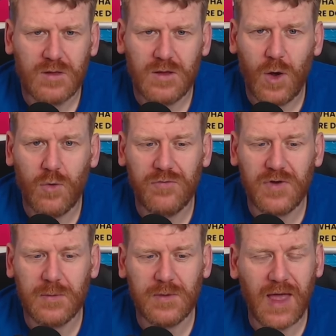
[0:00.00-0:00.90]

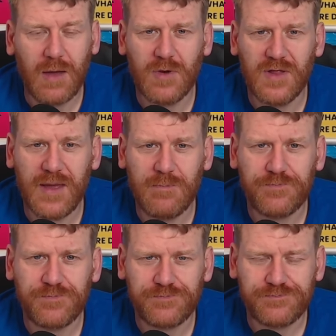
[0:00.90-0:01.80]
hopefully, we'll get one of them.
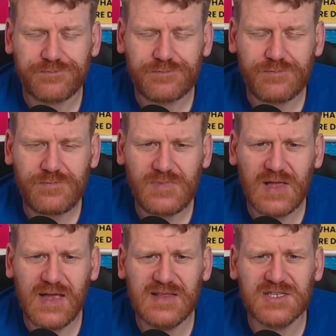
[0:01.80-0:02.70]

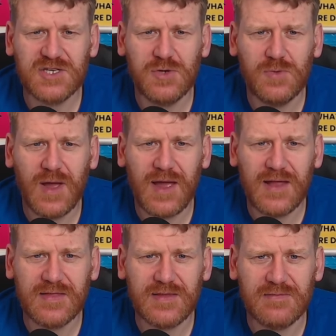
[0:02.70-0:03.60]
Into
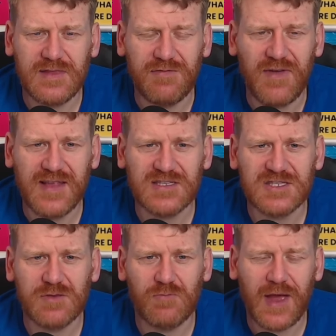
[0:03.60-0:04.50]
uh,
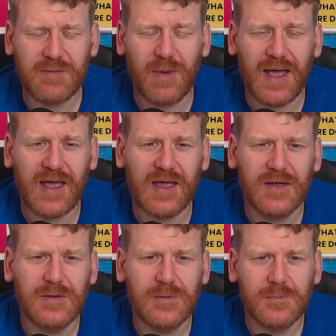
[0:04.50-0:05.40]
defence, right back.
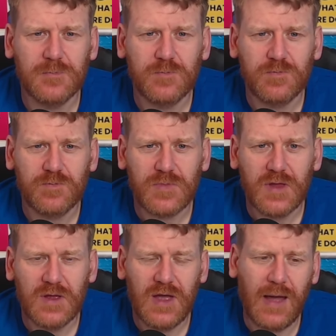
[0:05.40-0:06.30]

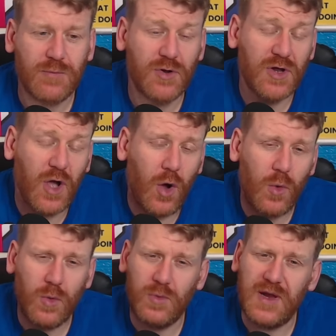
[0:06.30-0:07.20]
I'm going to
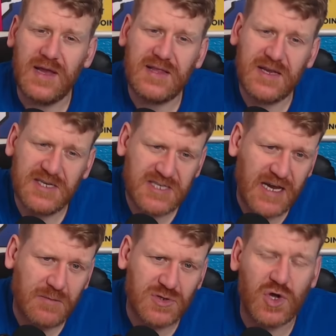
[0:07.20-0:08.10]
go with
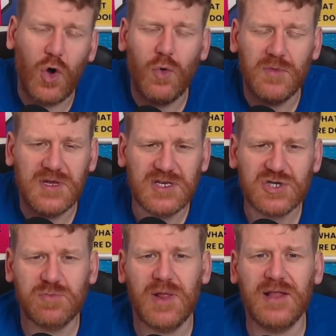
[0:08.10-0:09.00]
Seamus Coleman. He's
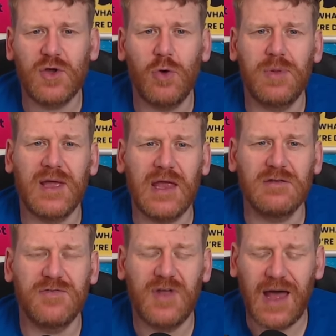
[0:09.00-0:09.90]
just played a couple of
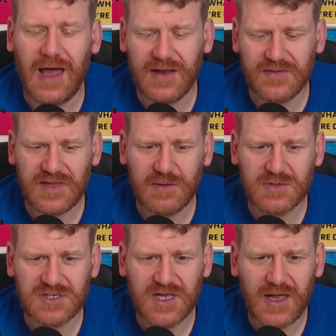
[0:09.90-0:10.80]
games for Ireland. He
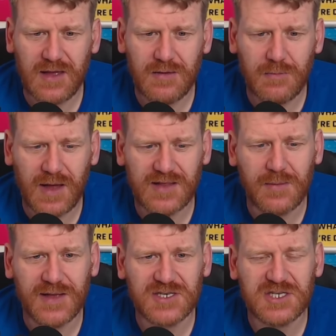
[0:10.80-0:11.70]
was uh, man of the
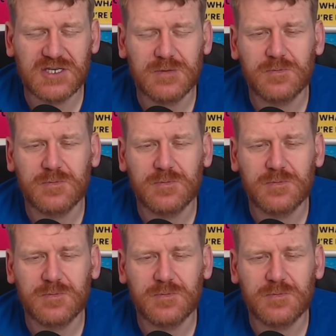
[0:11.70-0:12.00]
match